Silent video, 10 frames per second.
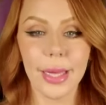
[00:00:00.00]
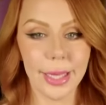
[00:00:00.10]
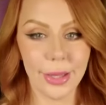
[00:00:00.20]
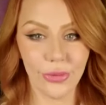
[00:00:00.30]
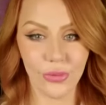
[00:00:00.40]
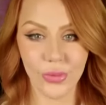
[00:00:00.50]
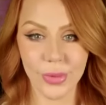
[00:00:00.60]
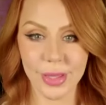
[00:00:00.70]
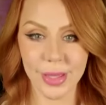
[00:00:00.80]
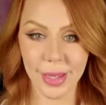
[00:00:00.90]

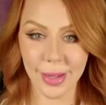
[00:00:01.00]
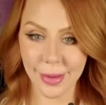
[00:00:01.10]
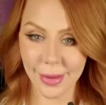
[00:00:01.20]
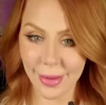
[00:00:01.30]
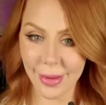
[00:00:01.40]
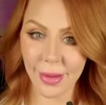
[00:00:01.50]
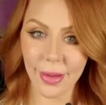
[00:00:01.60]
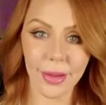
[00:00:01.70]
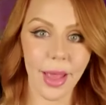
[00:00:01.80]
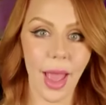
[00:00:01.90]
Interesting.
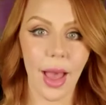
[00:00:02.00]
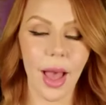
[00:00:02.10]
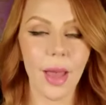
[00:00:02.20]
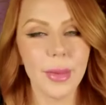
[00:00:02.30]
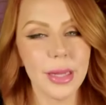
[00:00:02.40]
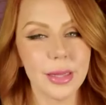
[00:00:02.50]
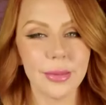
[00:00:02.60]
Yeah, I mean,